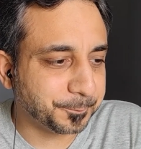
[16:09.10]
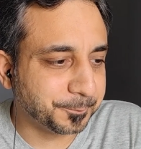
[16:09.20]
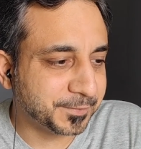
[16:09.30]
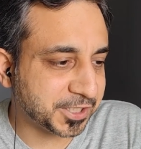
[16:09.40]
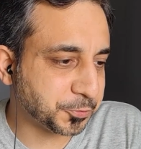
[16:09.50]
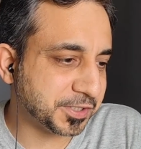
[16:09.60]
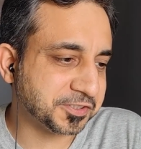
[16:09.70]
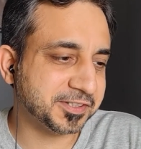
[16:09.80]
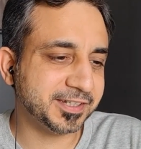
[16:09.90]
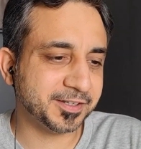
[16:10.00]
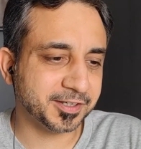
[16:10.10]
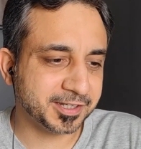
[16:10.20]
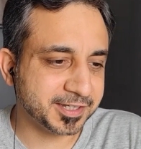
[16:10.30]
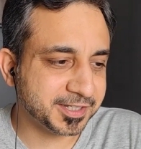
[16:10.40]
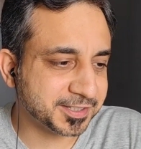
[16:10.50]
Next question
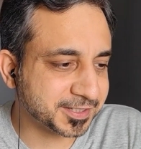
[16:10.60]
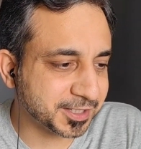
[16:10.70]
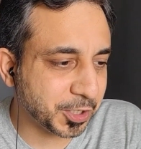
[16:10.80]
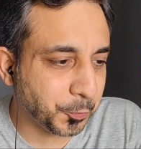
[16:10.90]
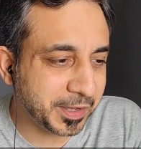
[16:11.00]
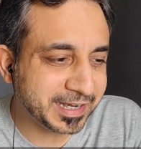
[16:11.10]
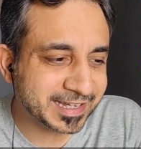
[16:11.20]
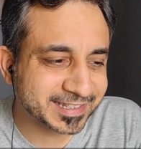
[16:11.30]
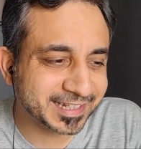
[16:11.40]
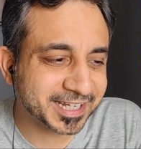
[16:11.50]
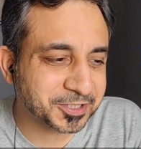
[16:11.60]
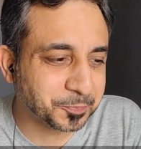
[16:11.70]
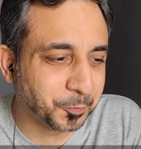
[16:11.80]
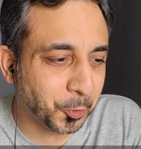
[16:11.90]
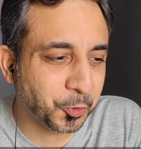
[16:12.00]
is, when is the
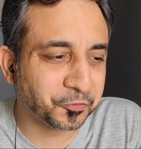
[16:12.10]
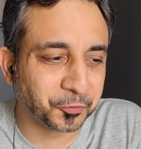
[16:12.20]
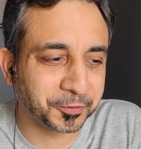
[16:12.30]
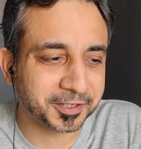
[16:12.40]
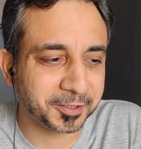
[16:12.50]
next Poco phone